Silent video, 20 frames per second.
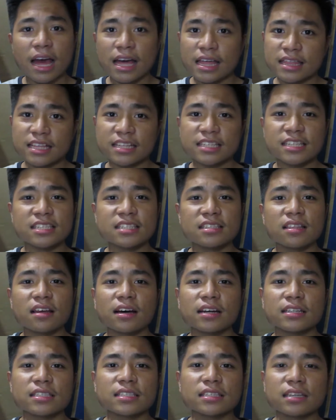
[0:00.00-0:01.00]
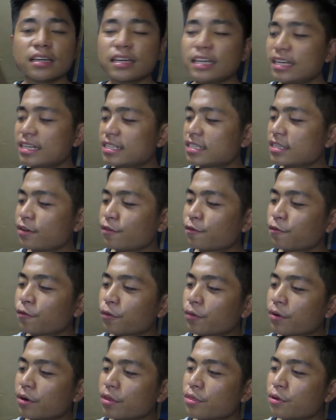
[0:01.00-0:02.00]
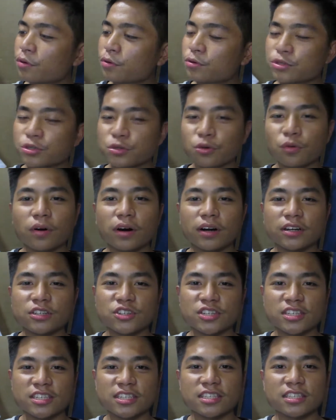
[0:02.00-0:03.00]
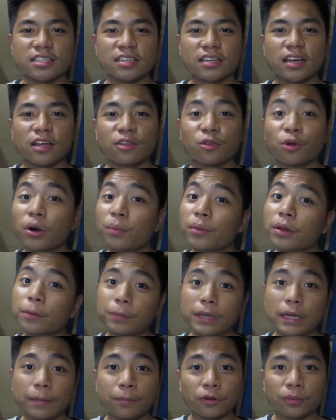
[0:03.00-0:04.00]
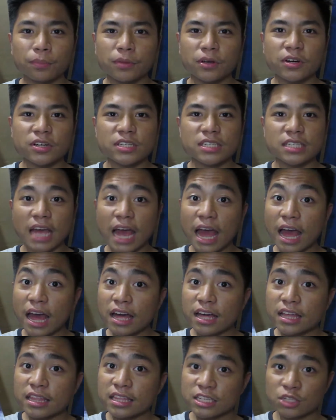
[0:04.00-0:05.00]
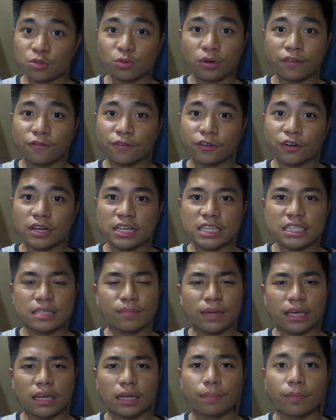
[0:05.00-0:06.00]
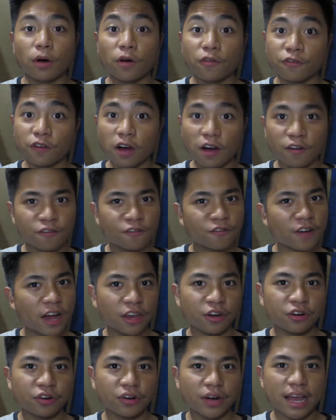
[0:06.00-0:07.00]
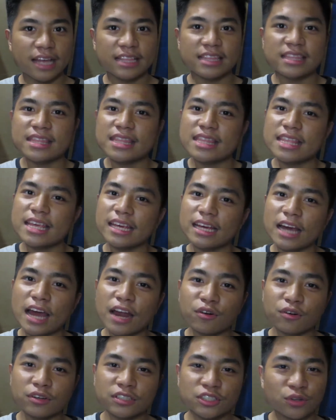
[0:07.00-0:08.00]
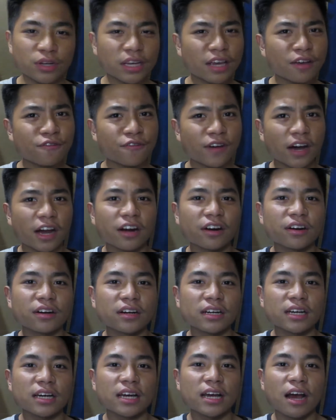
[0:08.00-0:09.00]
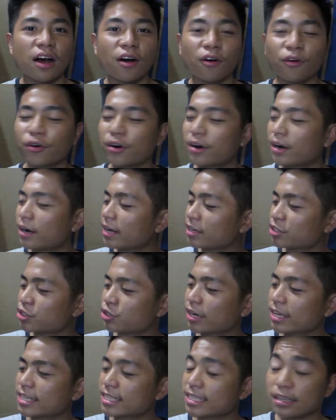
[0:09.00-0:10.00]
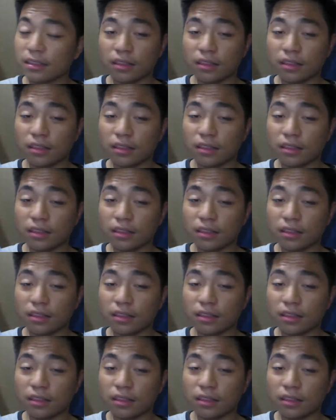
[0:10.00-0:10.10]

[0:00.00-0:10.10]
this is not easy for those who are just normal people because this river is made up of fire, and drinking fire, or should I say